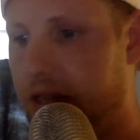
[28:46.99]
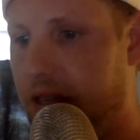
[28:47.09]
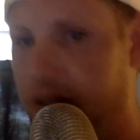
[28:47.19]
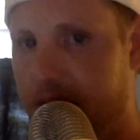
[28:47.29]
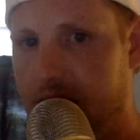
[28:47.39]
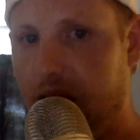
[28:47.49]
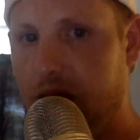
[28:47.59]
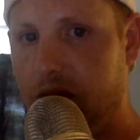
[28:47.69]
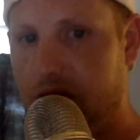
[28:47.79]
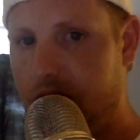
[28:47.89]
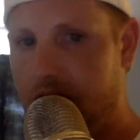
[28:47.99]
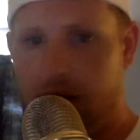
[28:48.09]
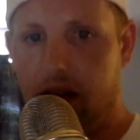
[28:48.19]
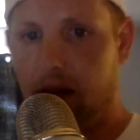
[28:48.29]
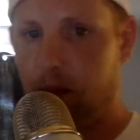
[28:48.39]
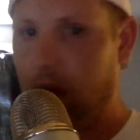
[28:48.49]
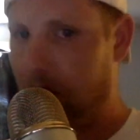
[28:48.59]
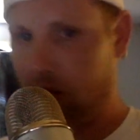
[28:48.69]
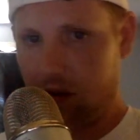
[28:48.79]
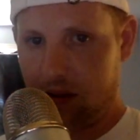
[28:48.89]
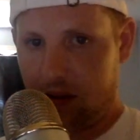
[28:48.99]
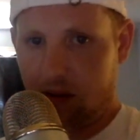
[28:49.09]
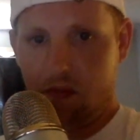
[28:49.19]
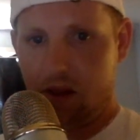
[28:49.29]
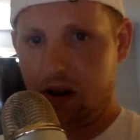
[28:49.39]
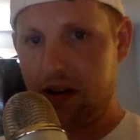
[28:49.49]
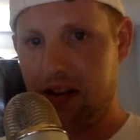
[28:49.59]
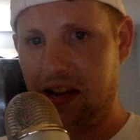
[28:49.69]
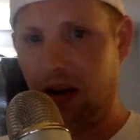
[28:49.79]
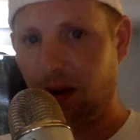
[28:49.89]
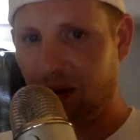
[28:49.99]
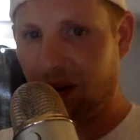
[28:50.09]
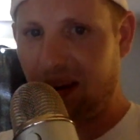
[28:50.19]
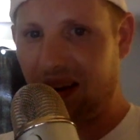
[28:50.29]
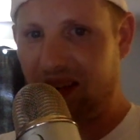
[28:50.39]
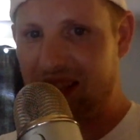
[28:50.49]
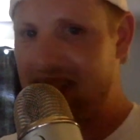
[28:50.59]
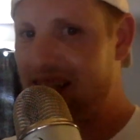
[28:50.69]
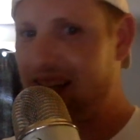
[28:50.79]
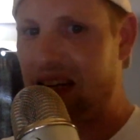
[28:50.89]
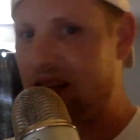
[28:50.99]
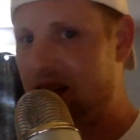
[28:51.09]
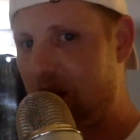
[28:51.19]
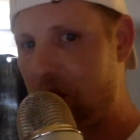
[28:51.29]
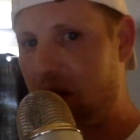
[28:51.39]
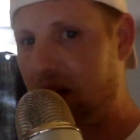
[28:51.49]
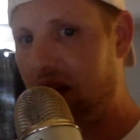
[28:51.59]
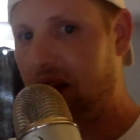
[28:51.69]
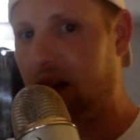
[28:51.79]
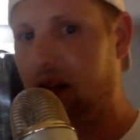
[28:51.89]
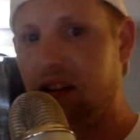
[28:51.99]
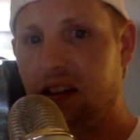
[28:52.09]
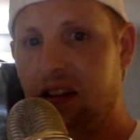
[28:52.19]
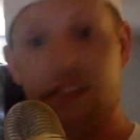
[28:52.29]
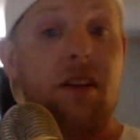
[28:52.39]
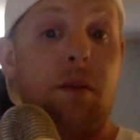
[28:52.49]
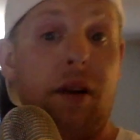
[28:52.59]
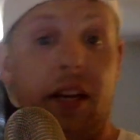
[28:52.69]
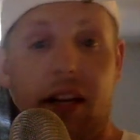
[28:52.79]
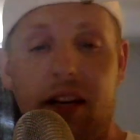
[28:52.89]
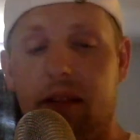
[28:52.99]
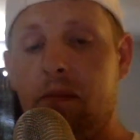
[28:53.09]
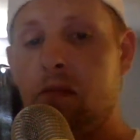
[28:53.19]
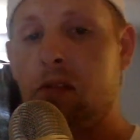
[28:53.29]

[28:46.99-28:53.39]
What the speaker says: and it seems that people don't mind hearing what I have to say, and some might like it. Some might hate it.